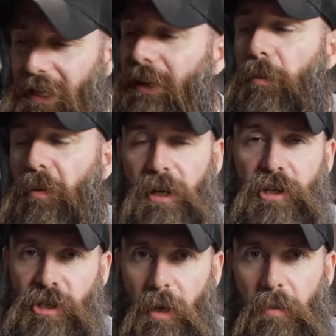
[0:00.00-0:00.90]
Get an
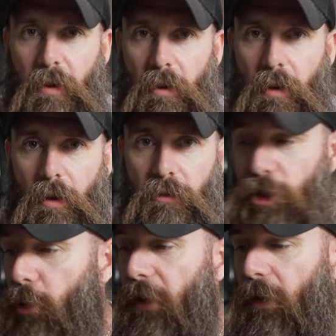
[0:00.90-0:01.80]
apprenticeship
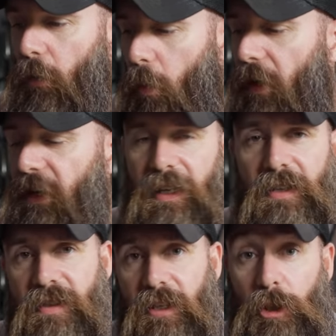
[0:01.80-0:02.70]
doing what it
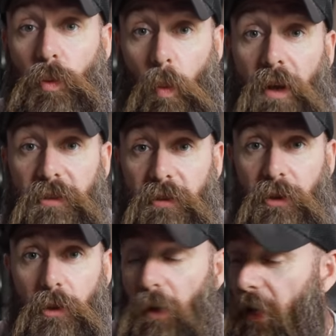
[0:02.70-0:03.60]
is that you want to
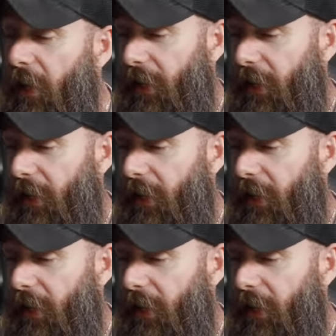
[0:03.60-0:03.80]
do.